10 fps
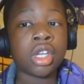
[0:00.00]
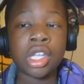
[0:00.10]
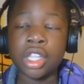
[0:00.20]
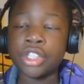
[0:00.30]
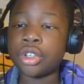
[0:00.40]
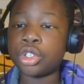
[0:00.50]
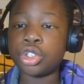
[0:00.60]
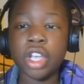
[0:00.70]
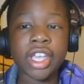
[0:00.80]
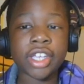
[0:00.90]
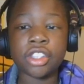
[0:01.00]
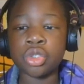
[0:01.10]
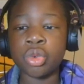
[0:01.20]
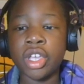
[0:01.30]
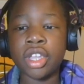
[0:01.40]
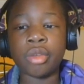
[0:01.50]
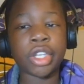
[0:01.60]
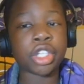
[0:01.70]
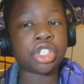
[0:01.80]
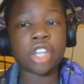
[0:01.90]
Let's go try and get this win. We
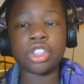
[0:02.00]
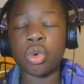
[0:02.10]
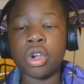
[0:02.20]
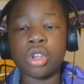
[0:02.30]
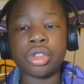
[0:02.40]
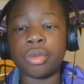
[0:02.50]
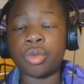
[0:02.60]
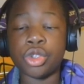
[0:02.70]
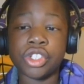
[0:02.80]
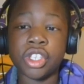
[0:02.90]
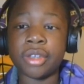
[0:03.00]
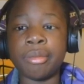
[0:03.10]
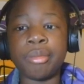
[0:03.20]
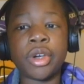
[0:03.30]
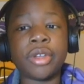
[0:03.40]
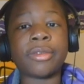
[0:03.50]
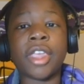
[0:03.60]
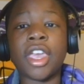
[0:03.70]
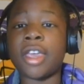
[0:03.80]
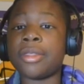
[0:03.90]
could shock the world. We'll see. But
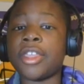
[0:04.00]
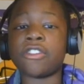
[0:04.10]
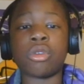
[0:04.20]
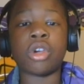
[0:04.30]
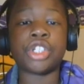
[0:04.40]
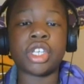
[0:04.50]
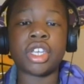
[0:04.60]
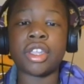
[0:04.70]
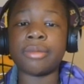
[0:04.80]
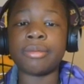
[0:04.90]
hey, thanks for watching again.